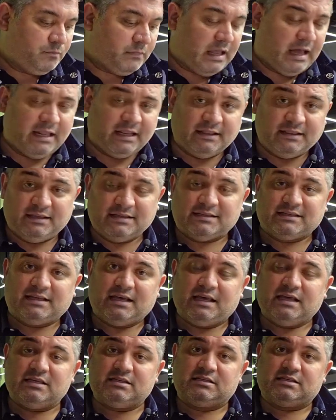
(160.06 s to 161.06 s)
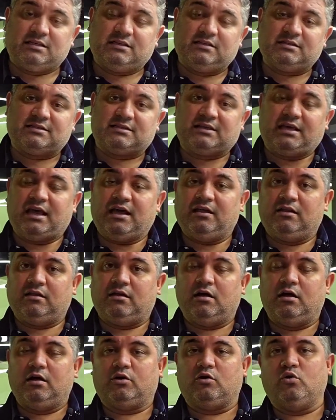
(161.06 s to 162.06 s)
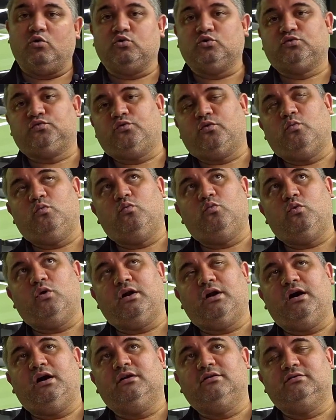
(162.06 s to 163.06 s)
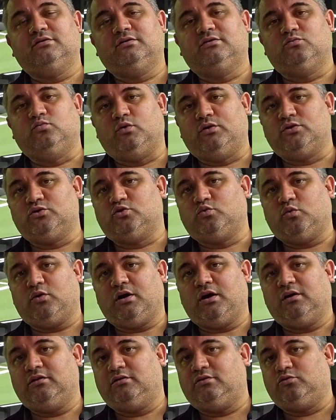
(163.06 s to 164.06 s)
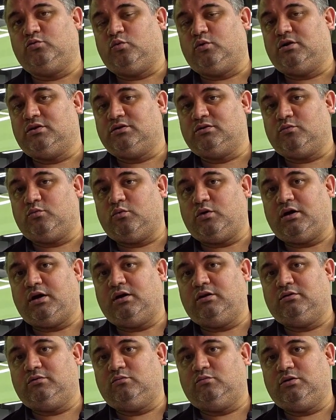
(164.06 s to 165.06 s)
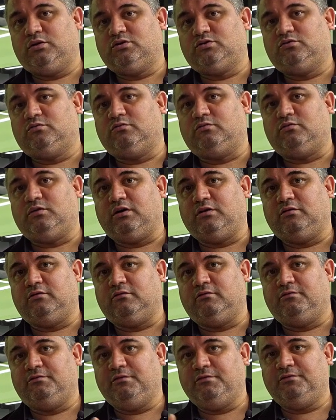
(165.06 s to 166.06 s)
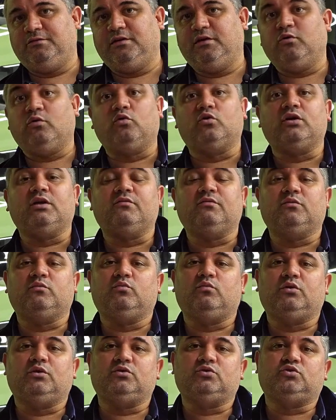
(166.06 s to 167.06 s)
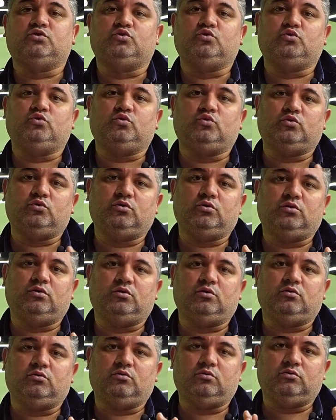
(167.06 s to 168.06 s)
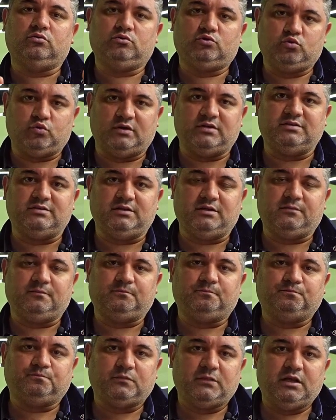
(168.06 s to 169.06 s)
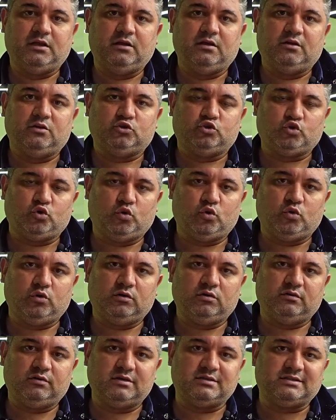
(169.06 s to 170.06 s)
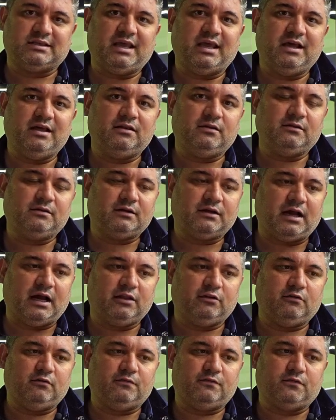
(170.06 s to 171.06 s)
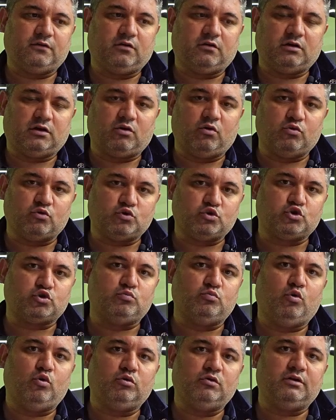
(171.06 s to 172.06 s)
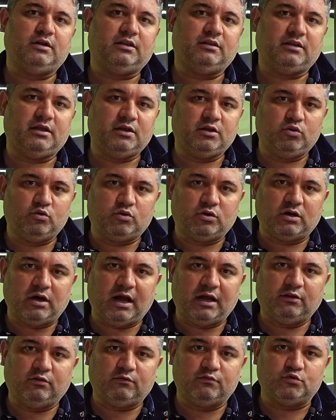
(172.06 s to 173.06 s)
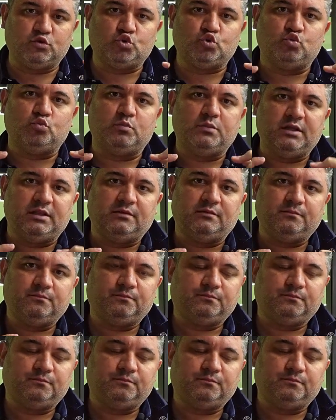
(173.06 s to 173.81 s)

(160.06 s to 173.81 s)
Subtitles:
And in this case, the scale goes from 100 to 1:100 to 1:150, or even 1:20. So the scale kind of goes smaller, and then you kind of zoom in.